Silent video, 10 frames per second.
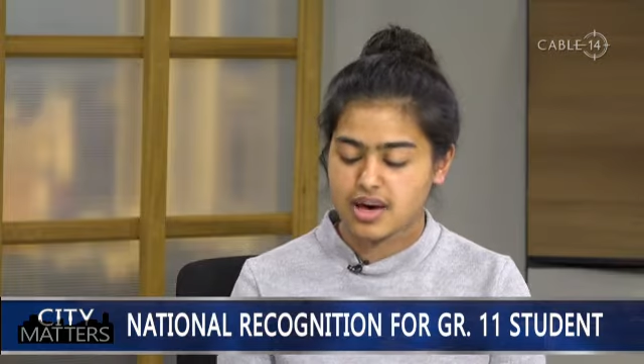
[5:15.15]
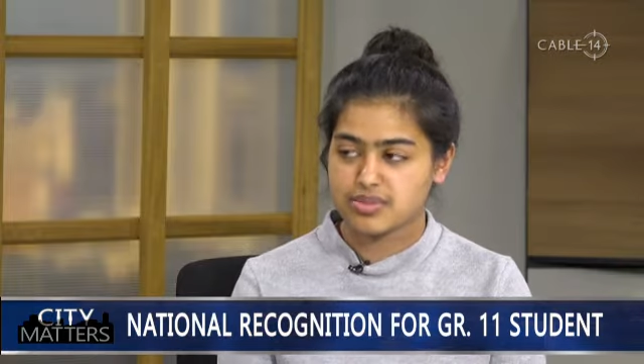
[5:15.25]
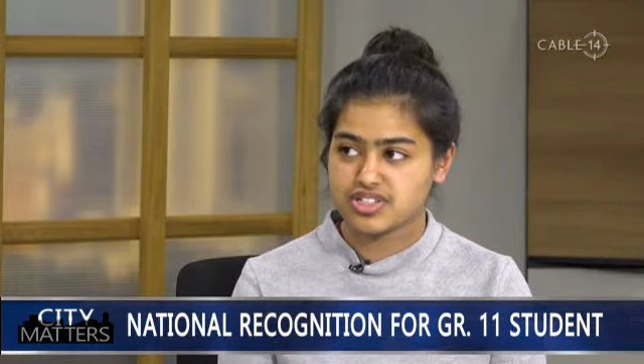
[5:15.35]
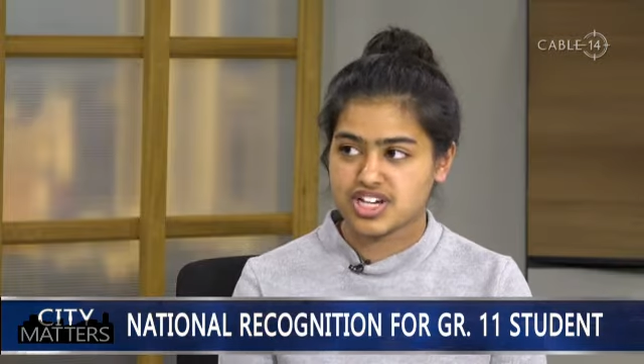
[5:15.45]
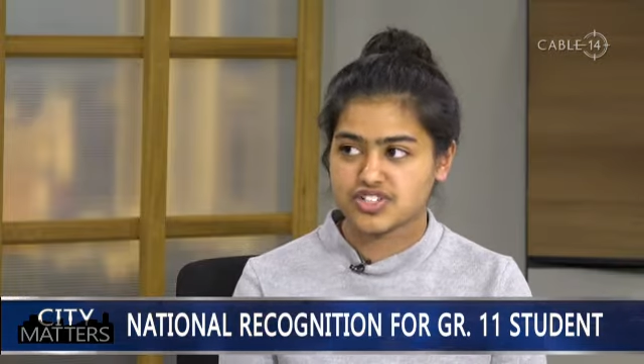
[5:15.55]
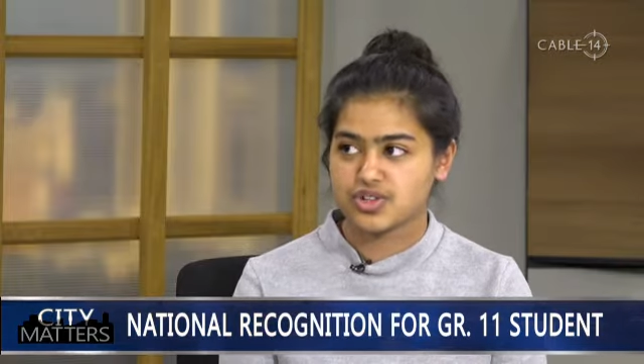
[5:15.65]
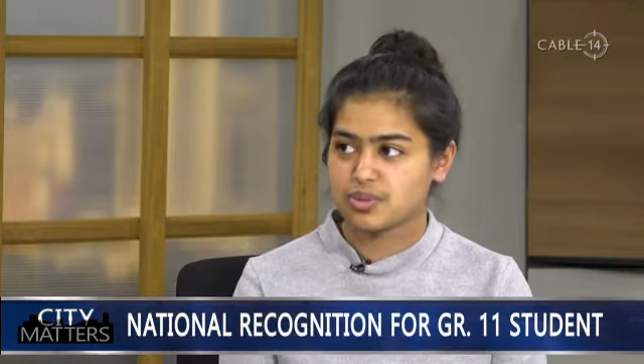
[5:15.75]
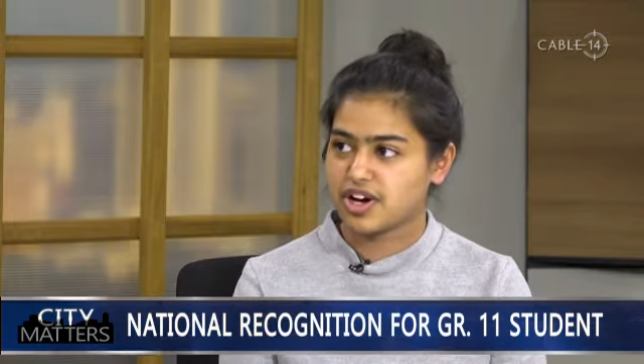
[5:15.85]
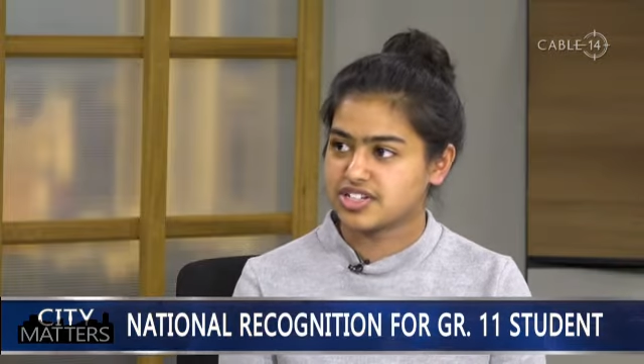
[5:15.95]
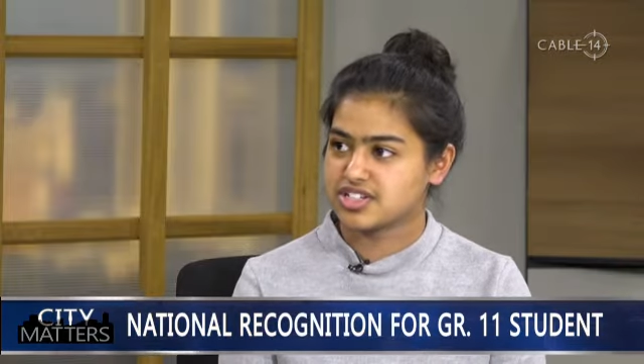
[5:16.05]
these science fair
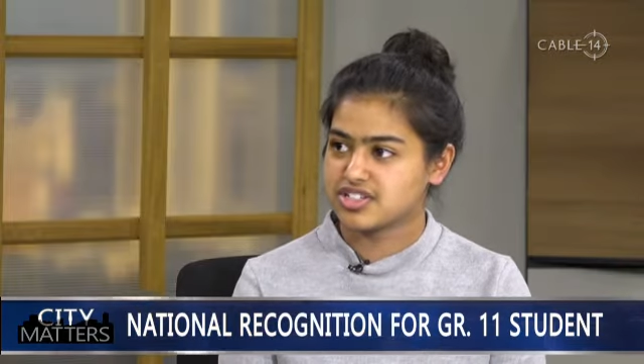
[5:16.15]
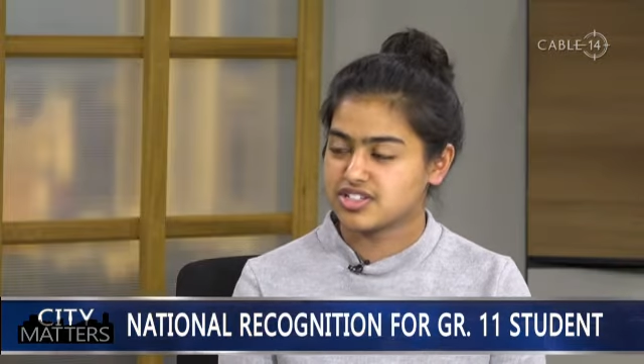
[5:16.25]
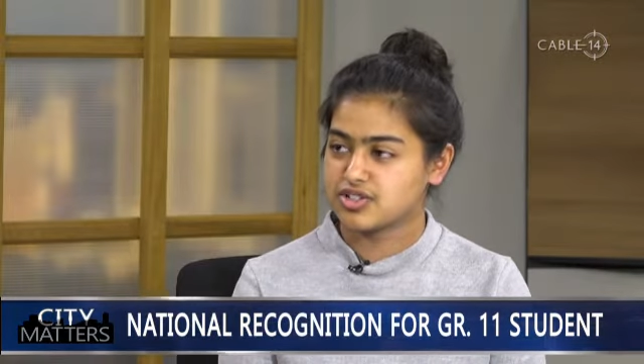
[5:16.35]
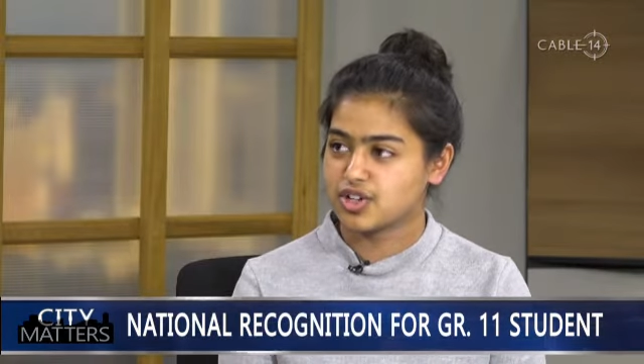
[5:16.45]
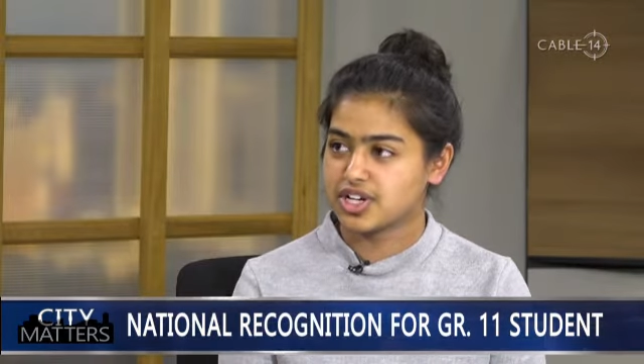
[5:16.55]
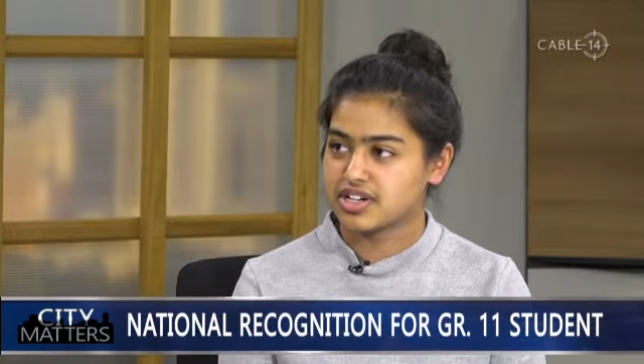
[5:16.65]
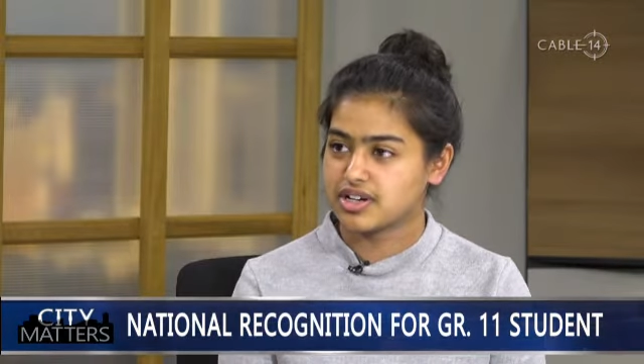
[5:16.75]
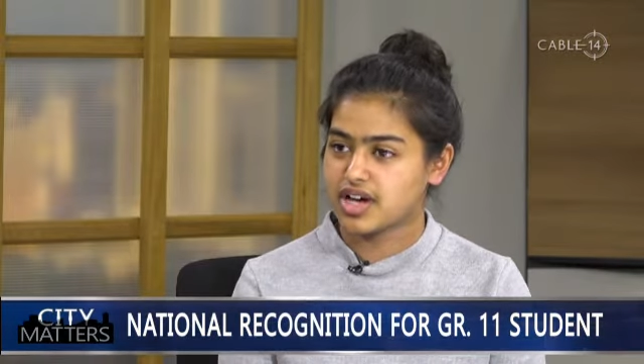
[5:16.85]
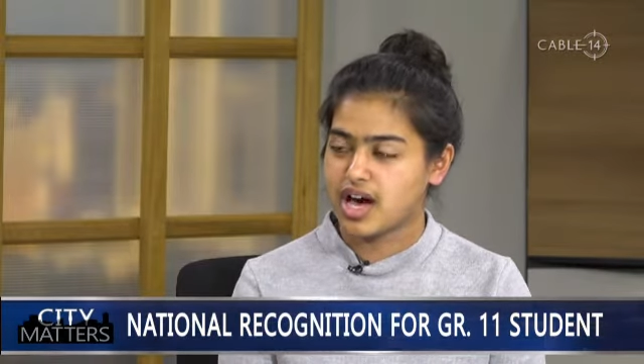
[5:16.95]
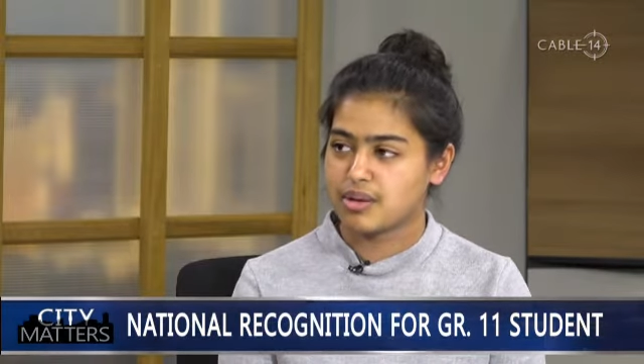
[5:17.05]
projects is
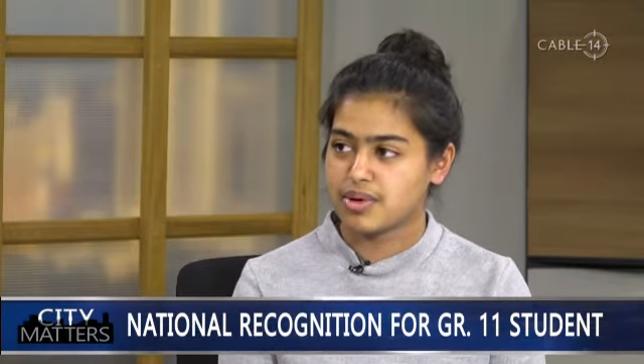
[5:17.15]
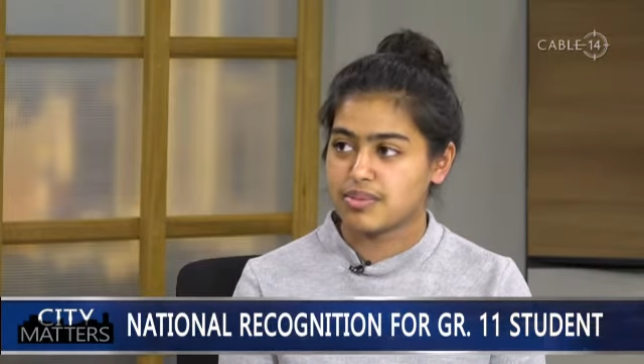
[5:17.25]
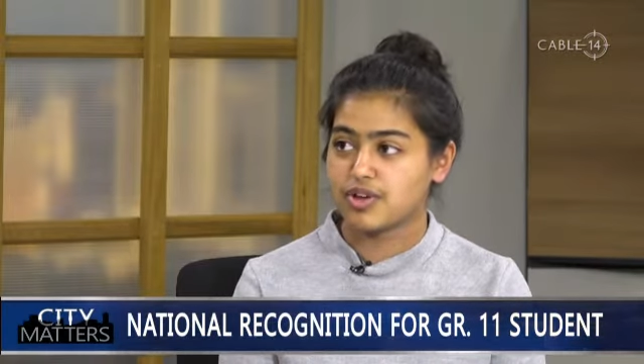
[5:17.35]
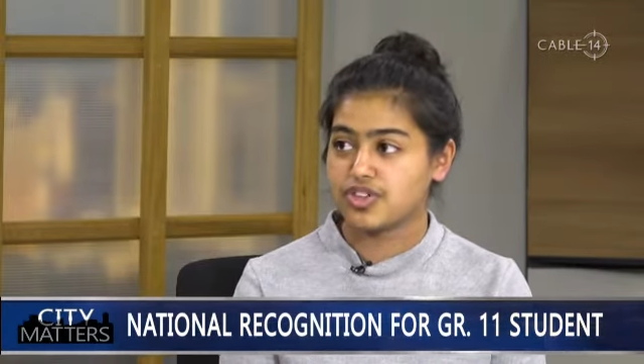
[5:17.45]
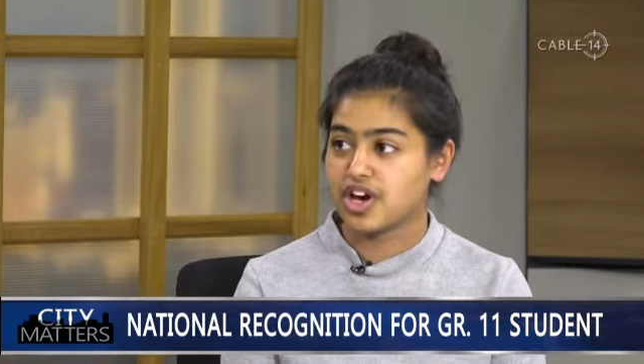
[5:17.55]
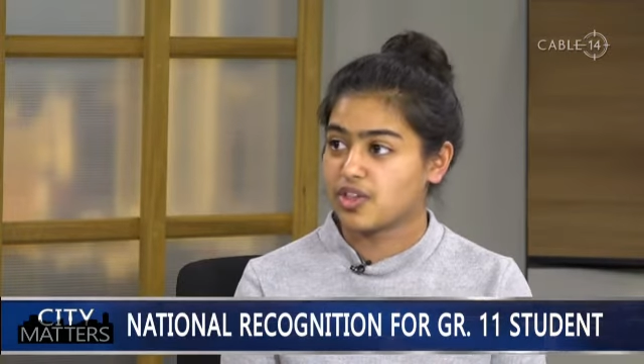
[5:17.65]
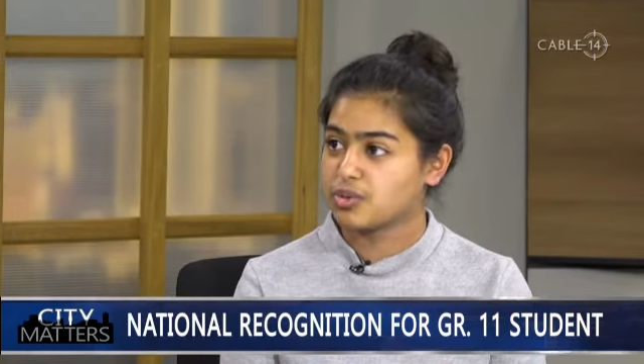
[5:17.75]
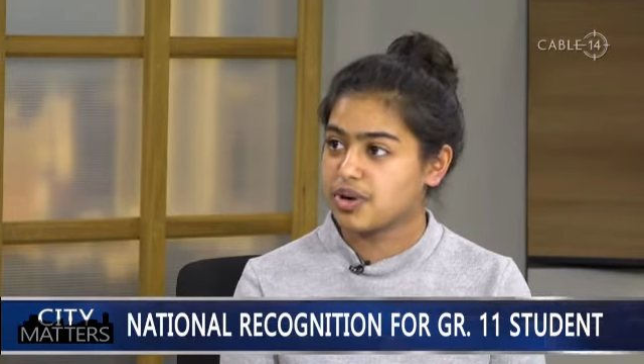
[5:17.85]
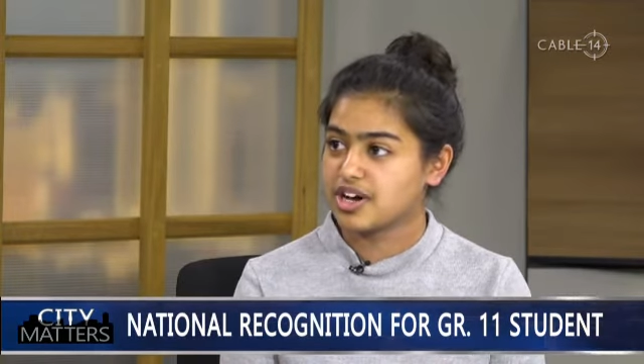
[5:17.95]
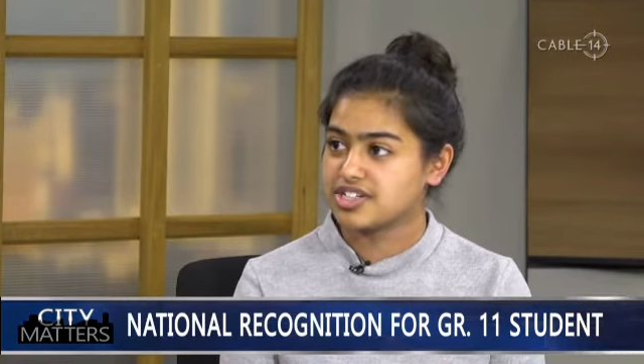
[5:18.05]
learning about the other
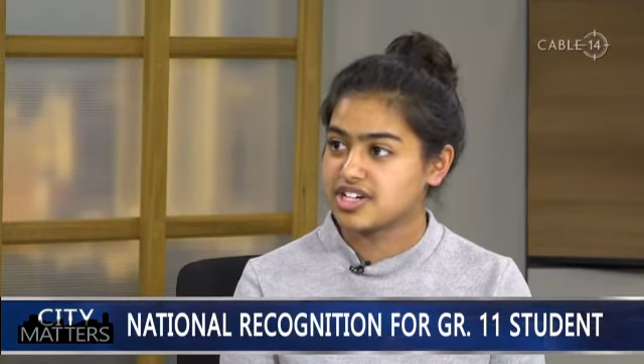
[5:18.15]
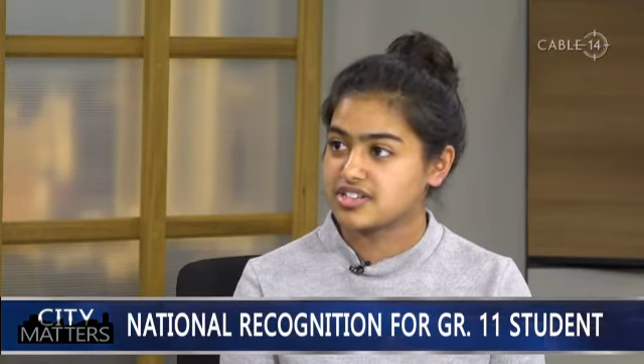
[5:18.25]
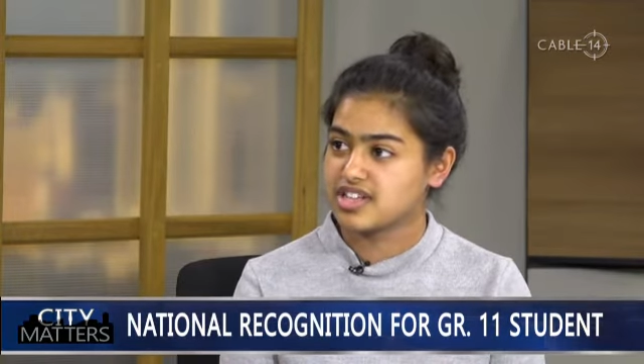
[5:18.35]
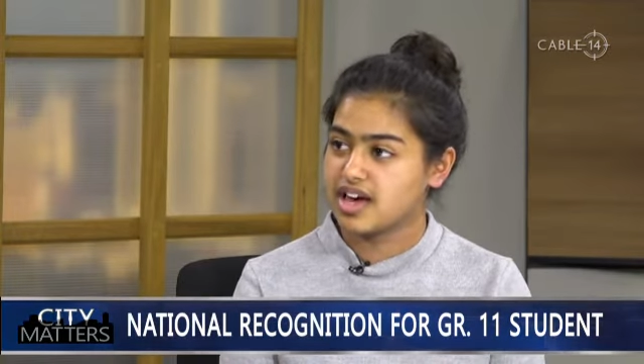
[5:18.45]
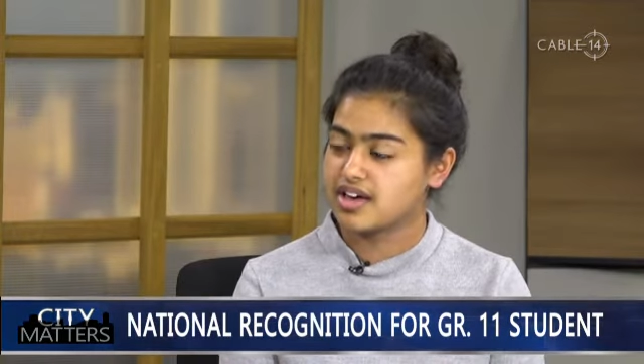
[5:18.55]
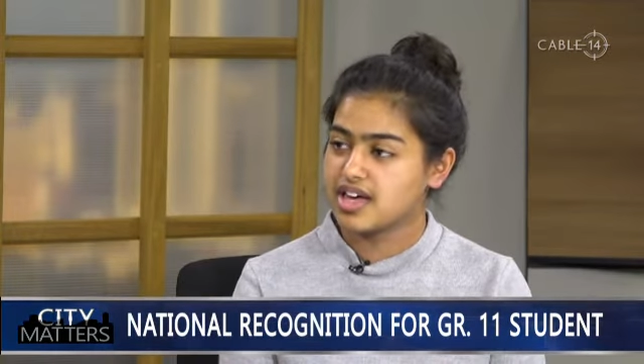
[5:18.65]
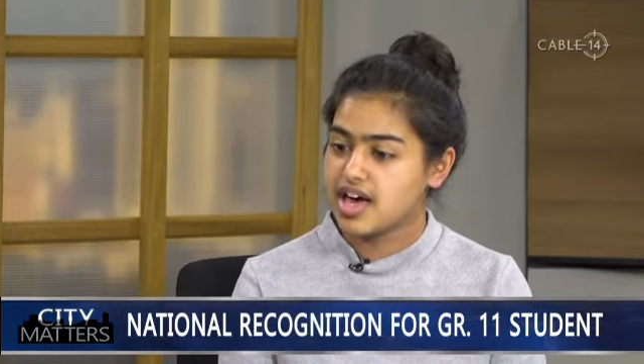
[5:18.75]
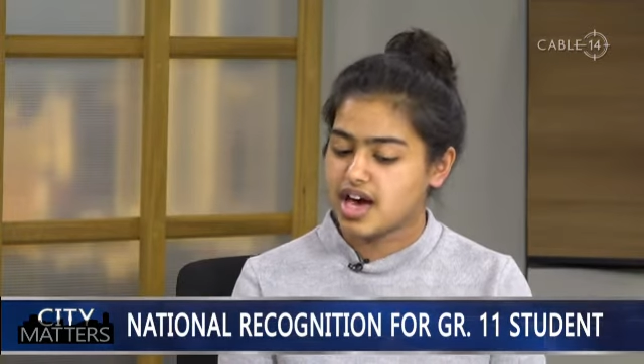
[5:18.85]
projects that